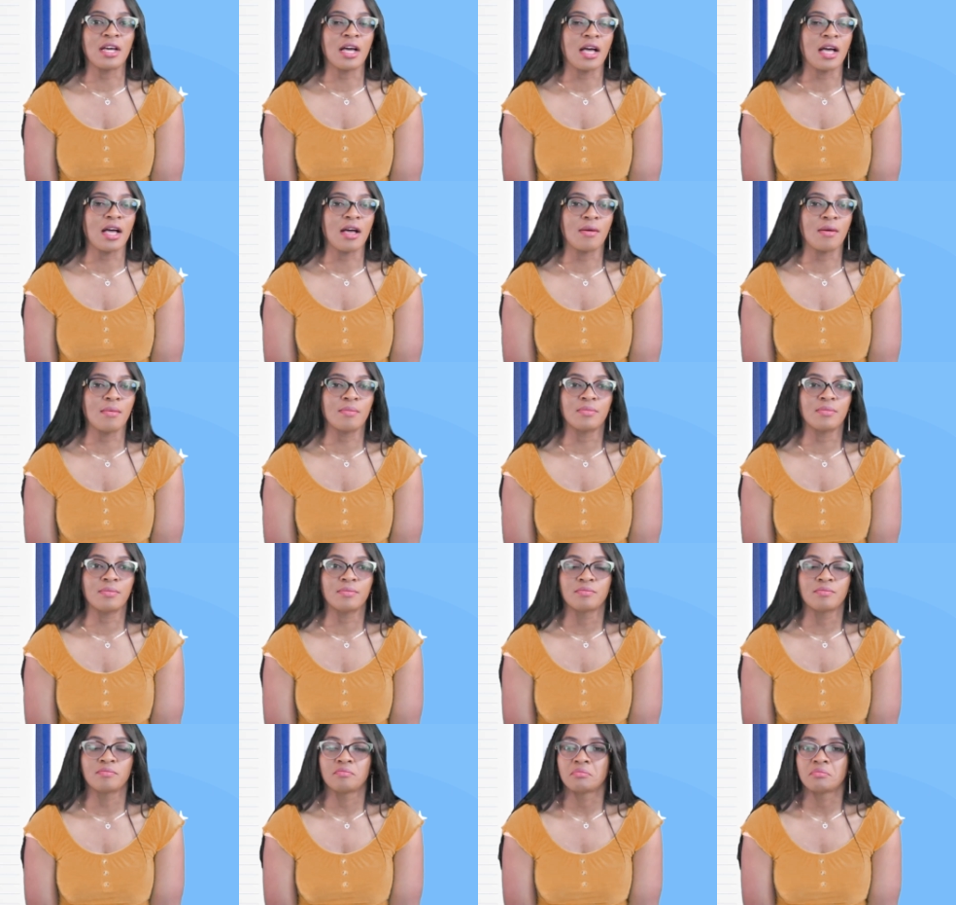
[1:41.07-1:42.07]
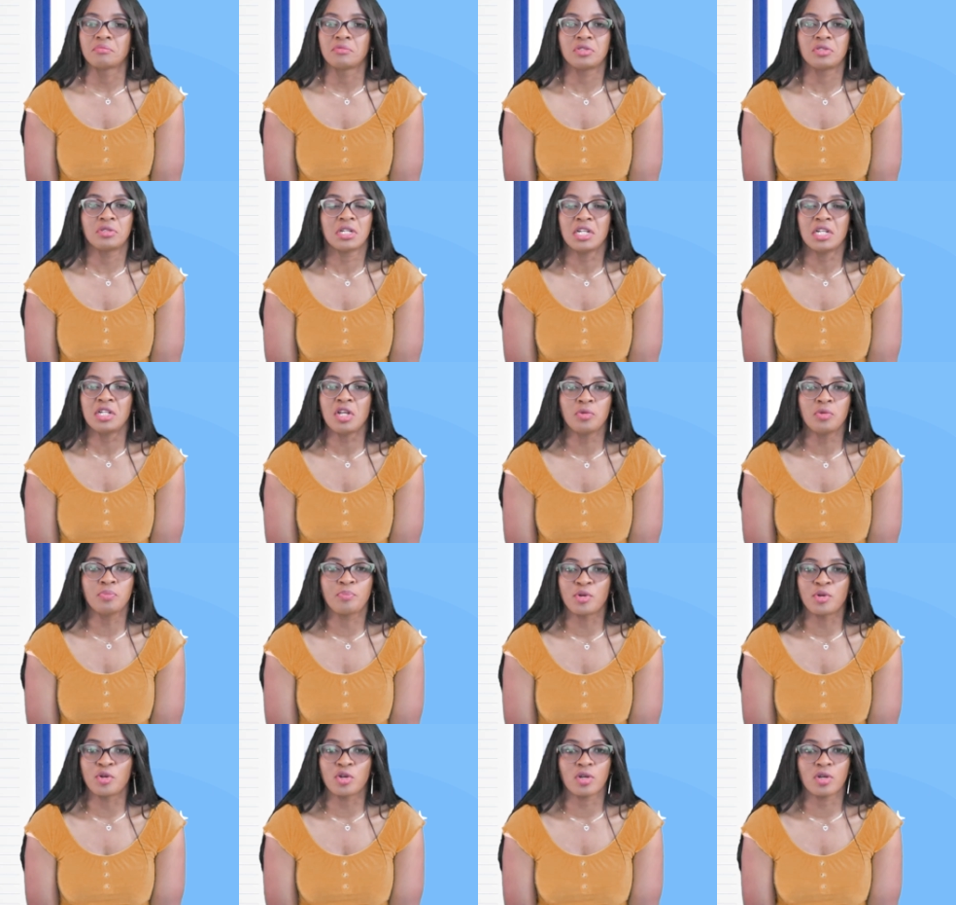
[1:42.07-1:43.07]
a
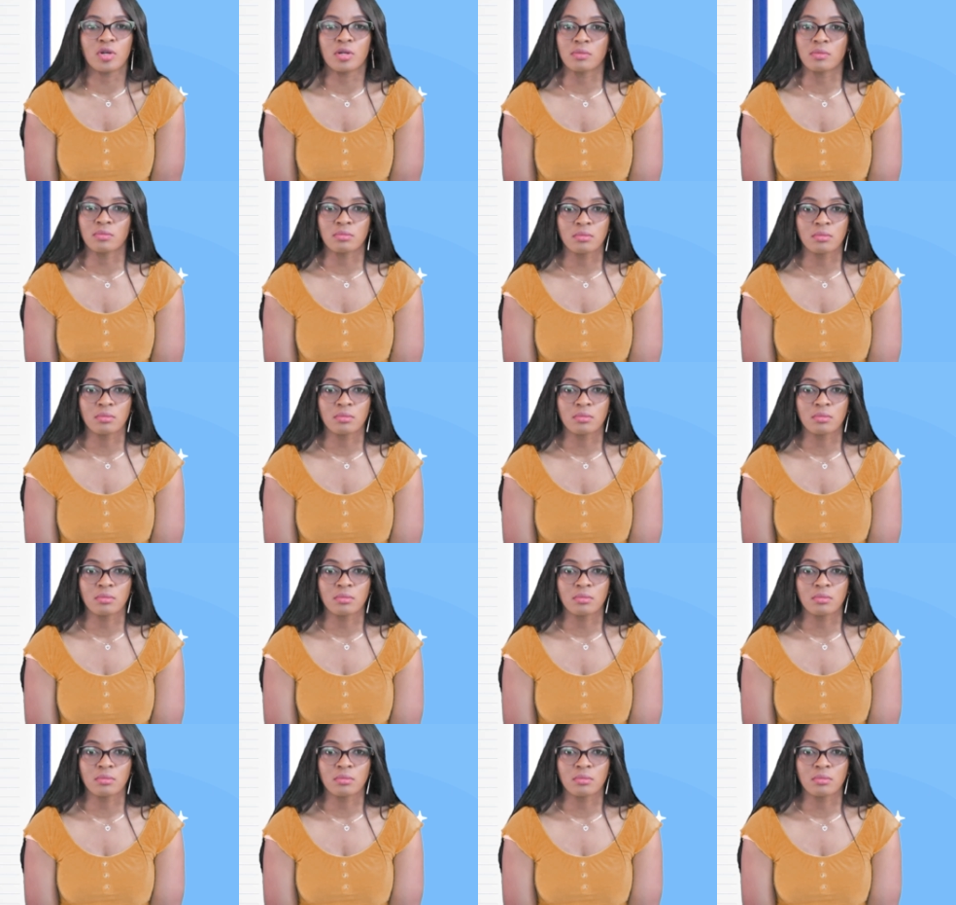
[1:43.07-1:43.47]
notebook